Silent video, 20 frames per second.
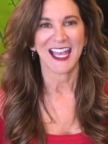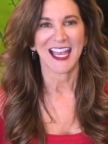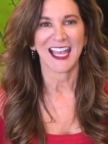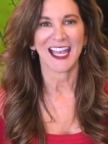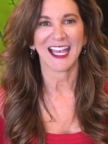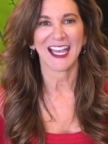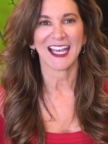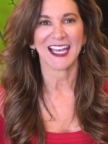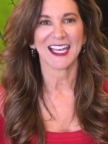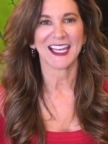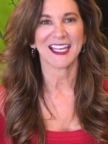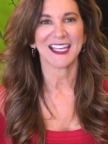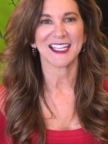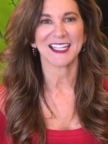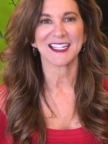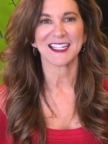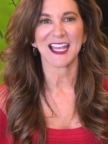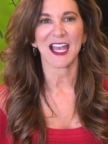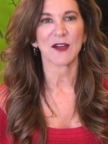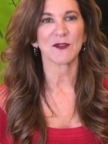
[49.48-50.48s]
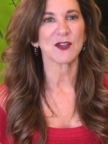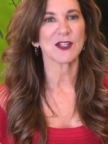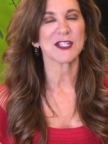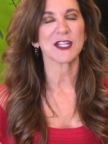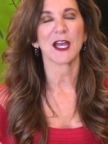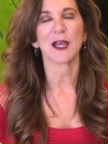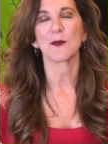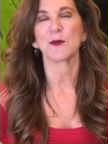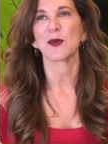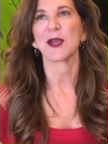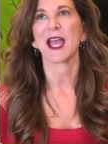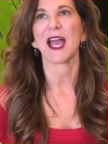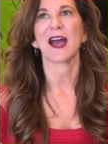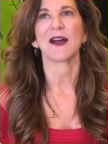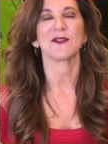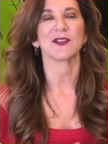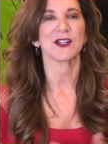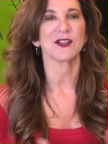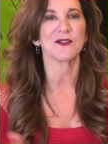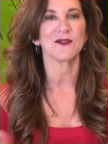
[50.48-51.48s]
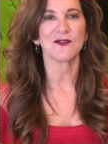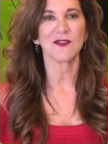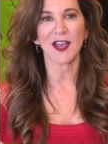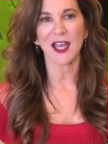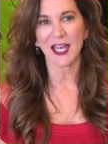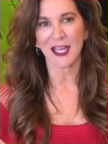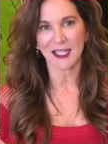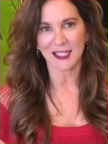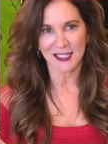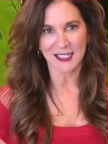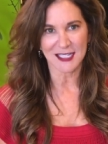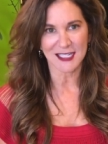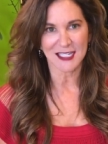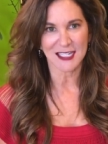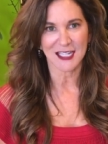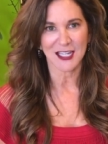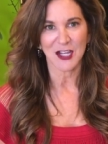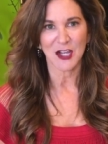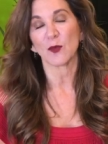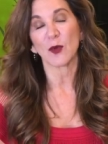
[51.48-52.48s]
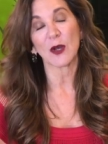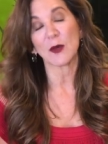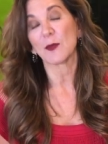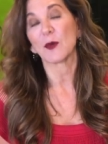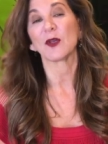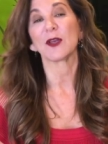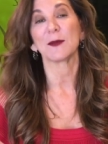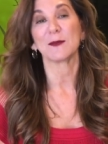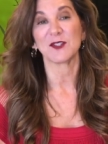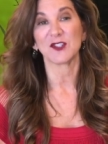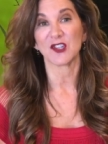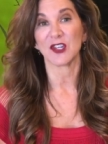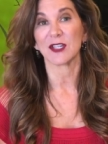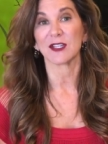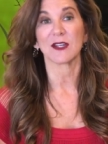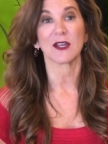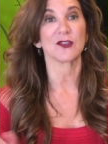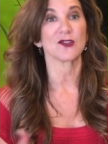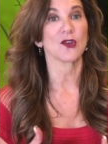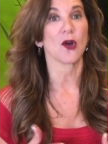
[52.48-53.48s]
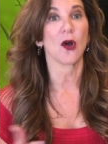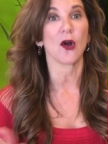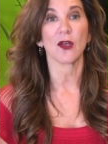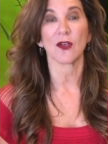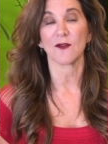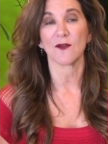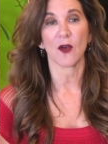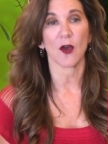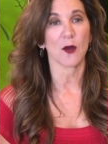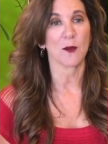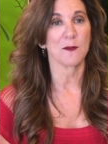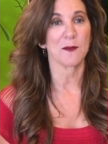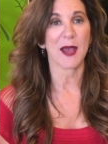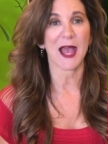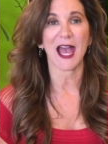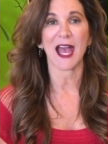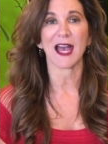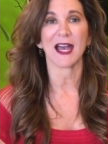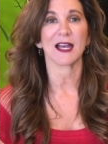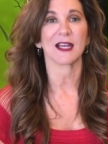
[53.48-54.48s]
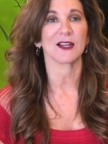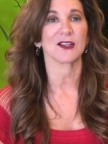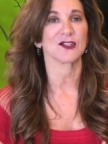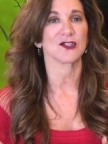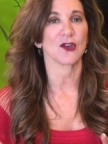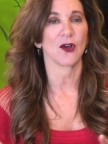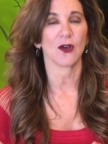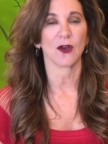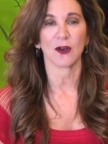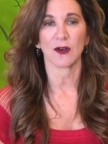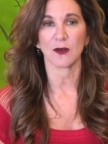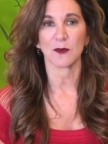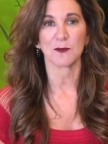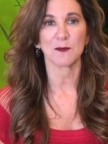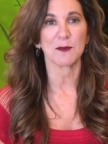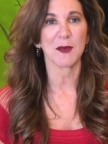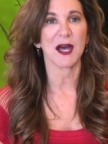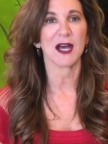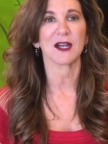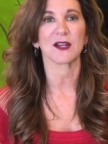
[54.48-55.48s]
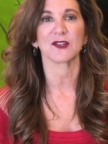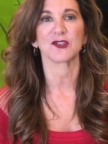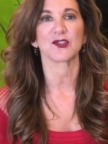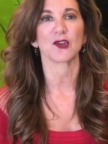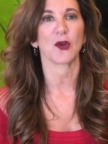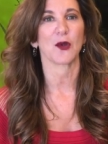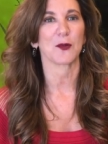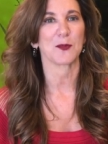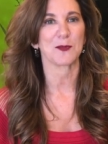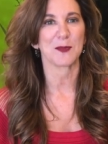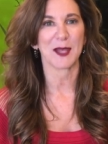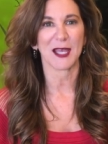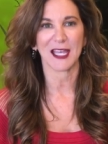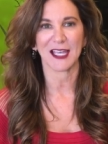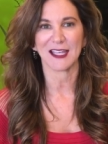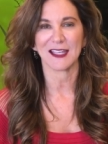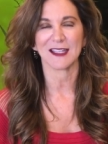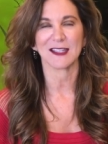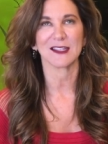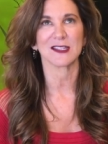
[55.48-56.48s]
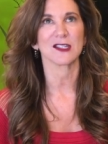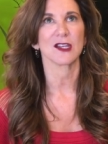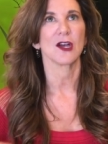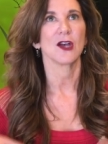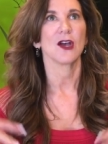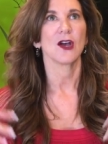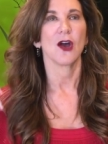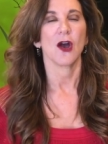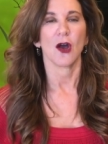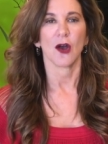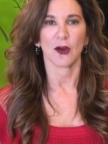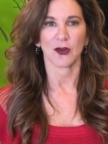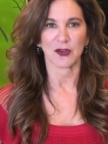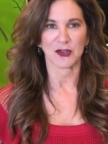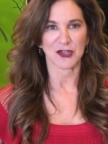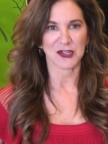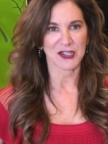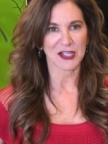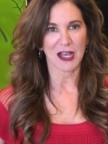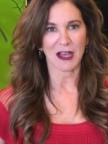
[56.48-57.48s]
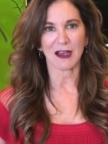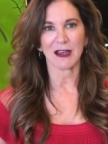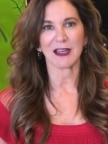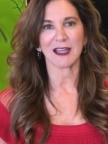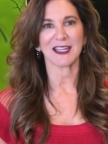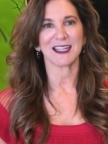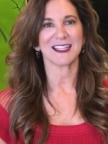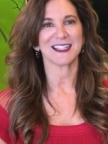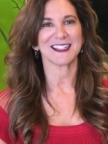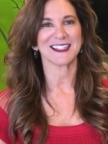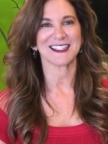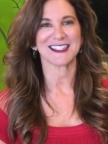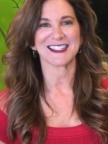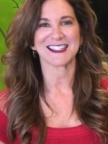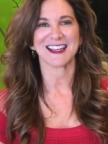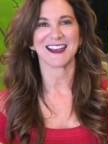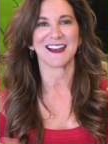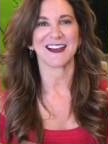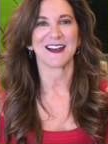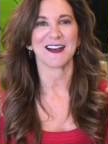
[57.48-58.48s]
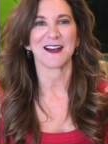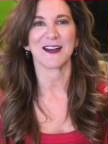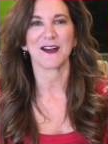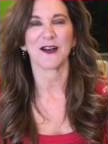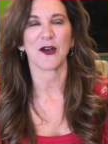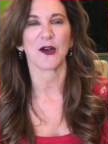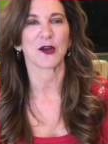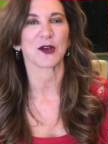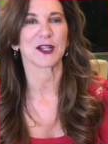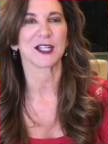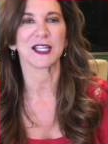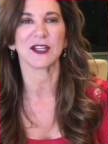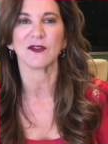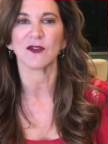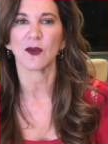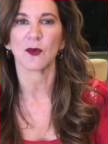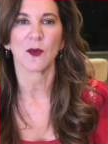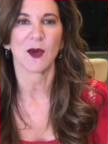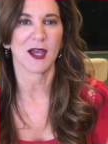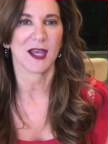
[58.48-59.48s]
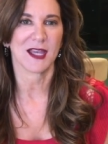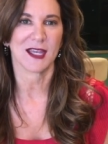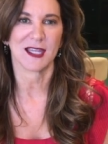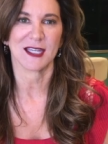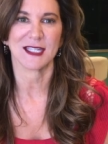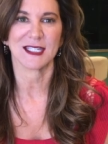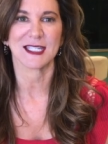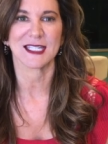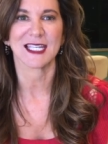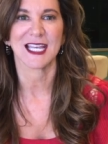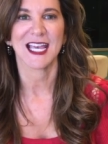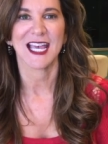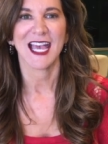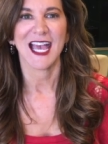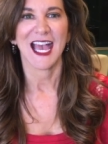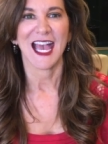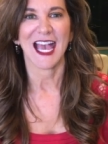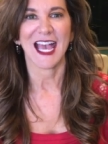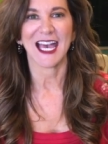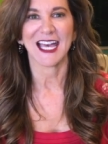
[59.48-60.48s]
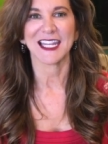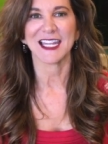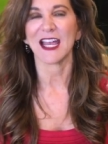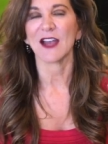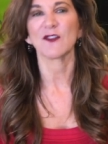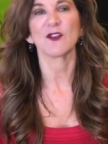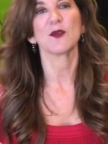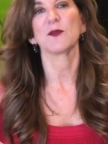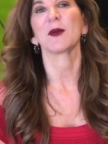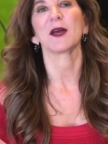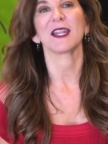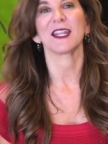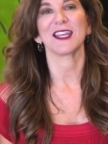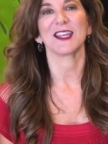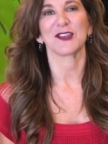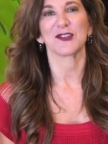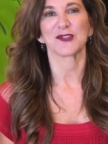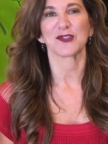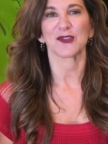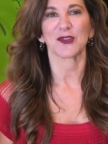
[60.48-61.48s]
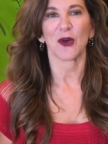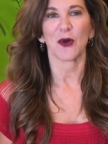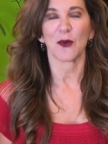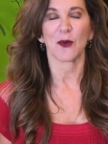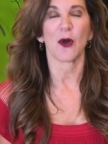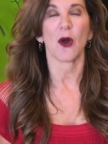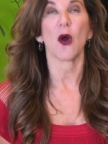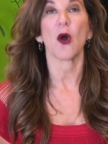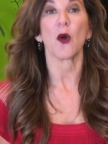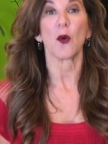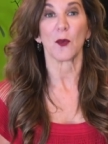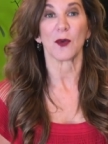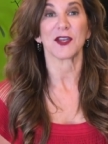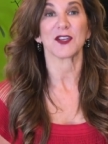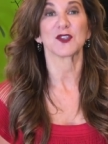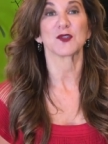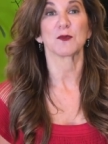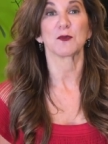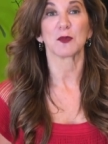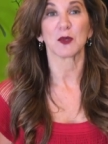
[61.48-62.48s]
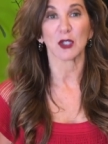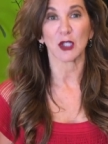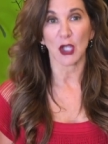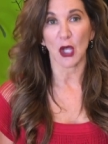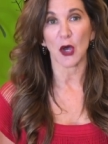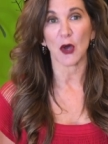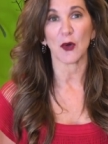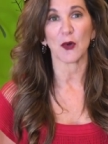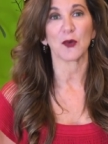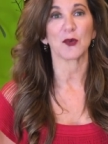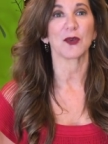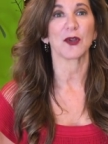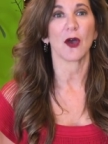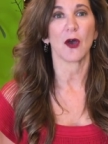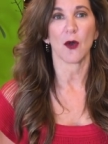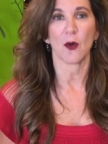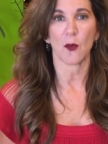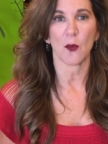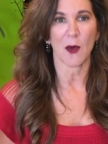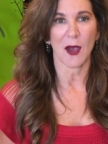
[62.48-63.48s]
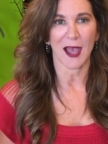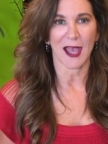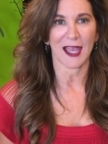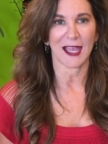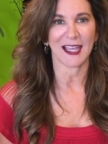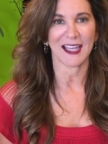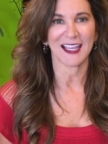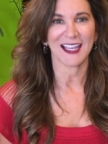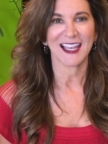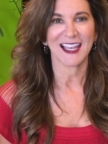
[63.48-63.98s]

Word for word: And every time we have an event, Wearable Imaging does all of our bags, our mugs, our pens, our signs, uh, our giveaways everybody is always blown away.